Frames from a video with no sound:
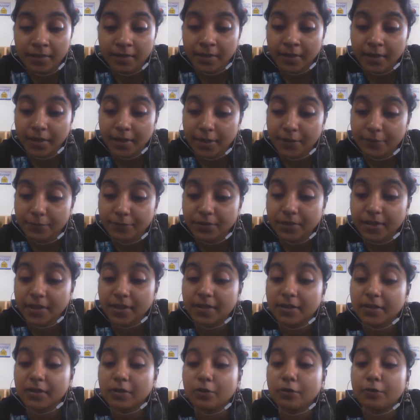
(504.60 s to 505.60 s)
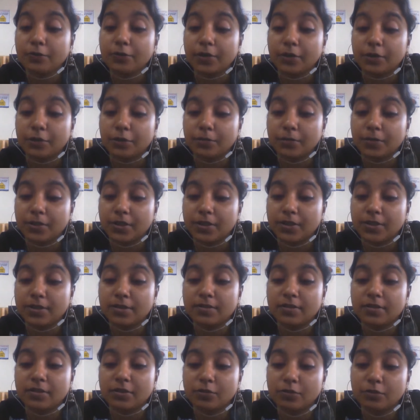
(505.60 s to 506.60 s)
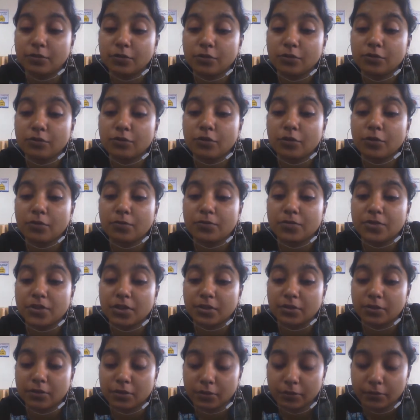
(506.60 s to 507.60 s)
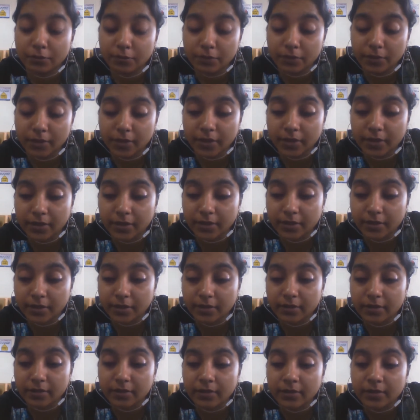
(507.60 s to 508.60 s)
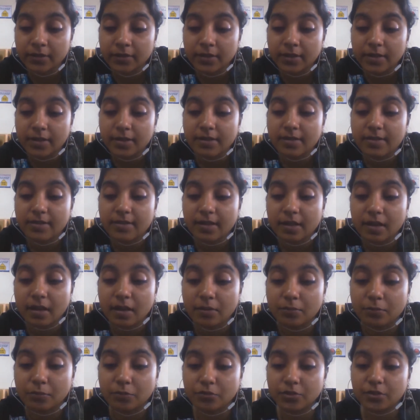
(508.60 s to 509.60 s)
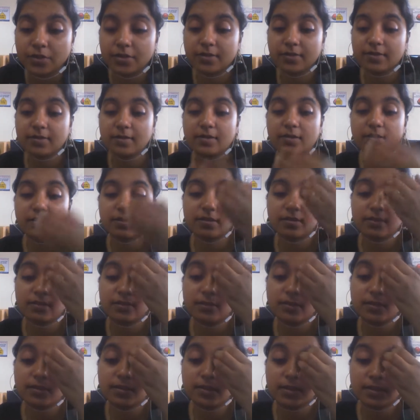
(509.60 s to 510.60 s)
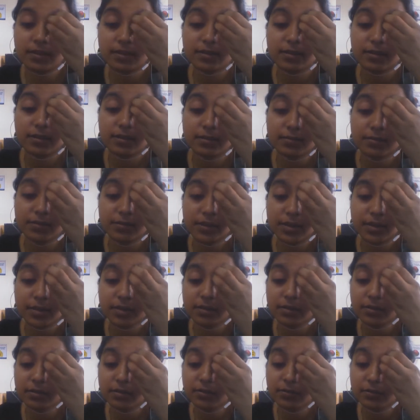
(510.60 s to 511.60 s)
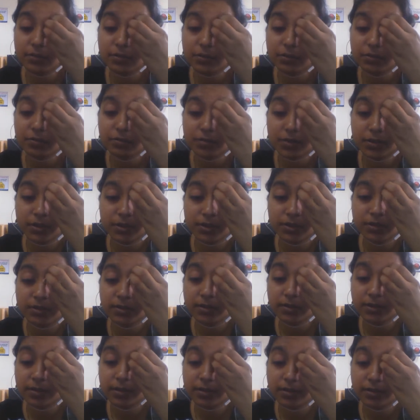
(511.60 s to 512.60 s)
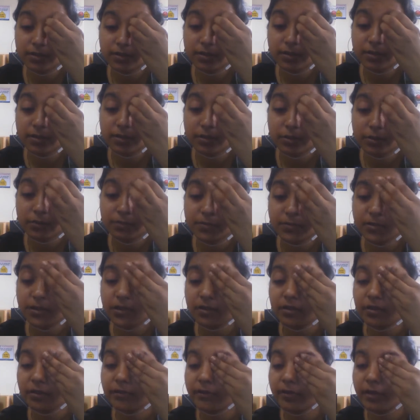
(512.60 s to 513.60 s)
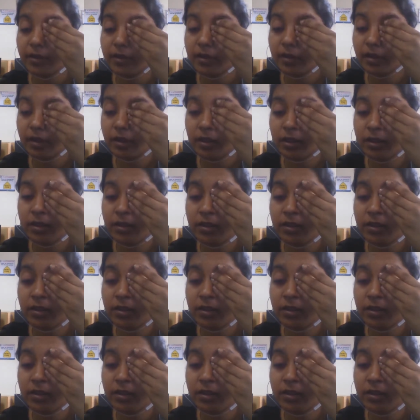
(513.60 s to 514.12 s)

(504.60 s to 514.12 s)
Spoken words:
If the angle of anomaly is equal to the objective angle, is harmonious ARC, and if the angle of anomaly is less than the objective angle, is